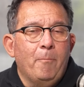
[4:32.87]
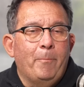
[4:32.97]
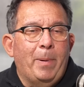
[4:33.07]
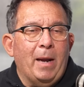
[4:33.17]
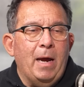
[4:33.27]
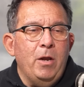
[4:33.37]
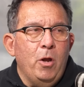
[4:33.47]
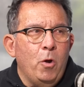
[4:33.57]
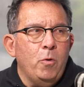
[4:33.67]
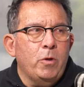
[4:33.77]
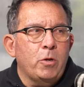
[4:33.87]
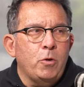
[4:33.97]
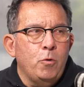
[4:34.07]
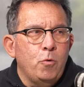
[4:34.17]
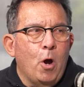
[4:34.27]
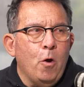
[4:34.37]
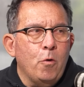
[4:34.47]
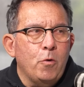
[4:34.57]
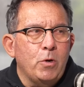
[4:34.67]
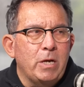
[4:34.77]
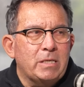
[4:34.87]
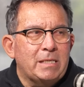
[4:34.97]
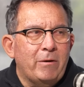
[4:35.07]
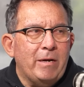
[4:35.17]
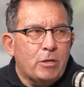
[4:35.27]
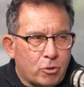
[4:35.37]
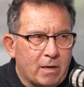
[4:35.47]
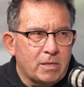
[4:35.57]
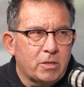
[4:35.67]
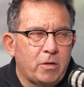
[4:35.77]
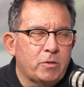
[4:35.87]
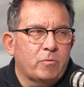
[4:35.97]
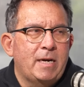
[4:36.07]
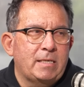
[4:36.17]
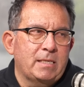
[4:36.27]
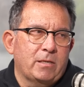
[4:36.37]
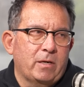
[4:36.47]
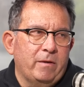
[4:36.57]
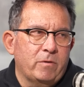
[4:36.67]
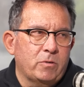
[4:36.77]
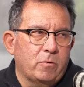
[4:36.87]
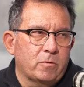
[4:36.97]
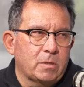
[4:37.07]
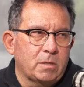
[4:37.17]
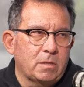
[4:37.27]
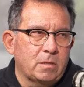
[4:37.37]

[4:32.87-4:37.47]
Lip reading: But I know that you don't necessarily trust those ratings that are given to horses.